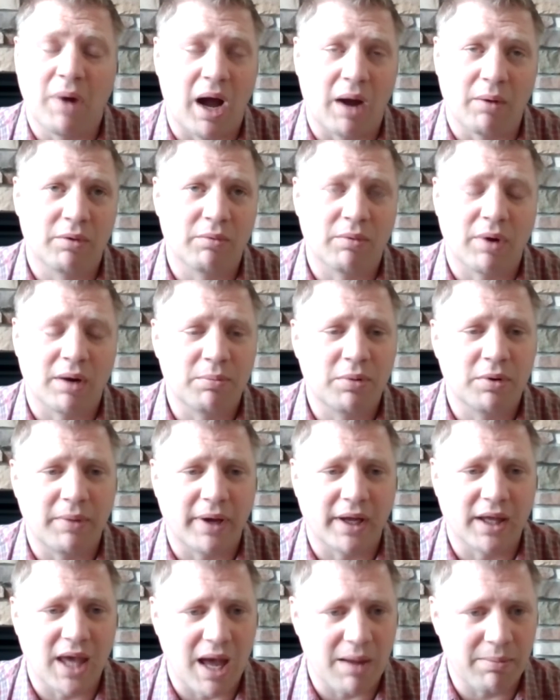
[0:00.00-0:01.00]
I wouldn't want to put
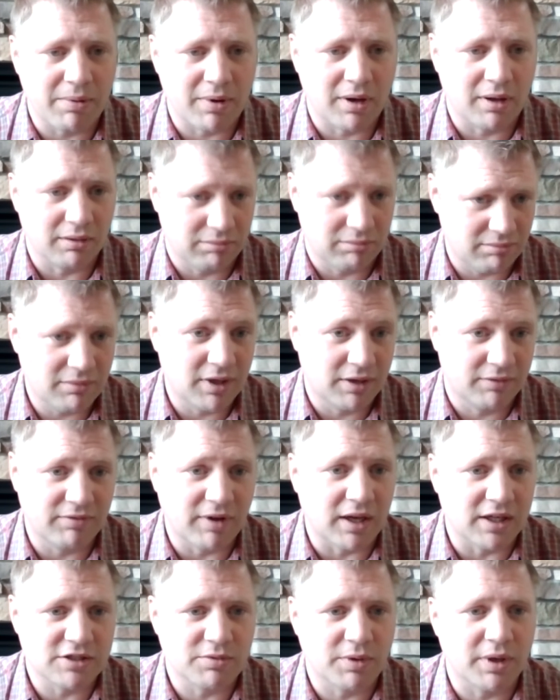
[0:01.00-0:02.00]
my capital in
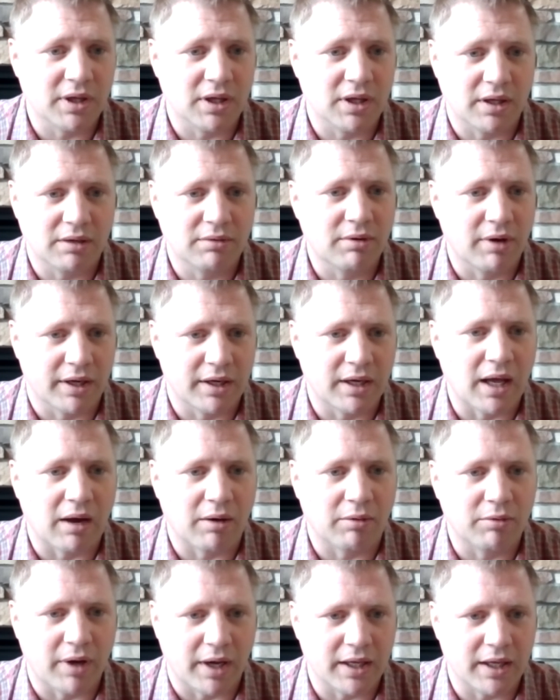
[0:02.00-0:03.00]
Venezuela right now,
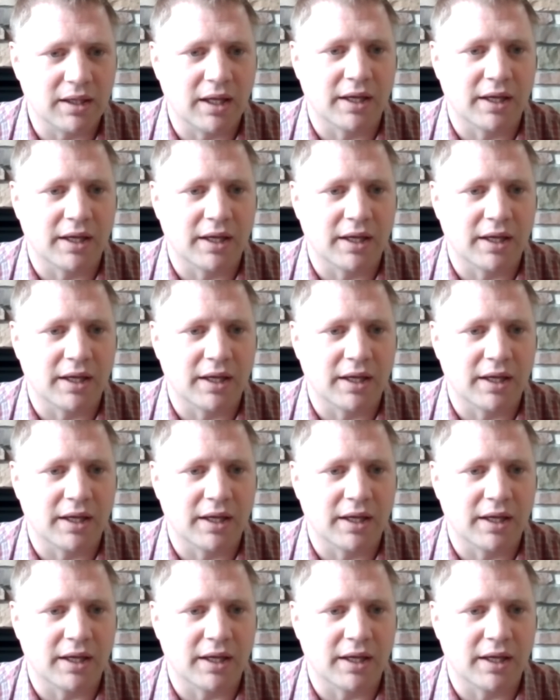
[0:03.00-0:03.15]
right?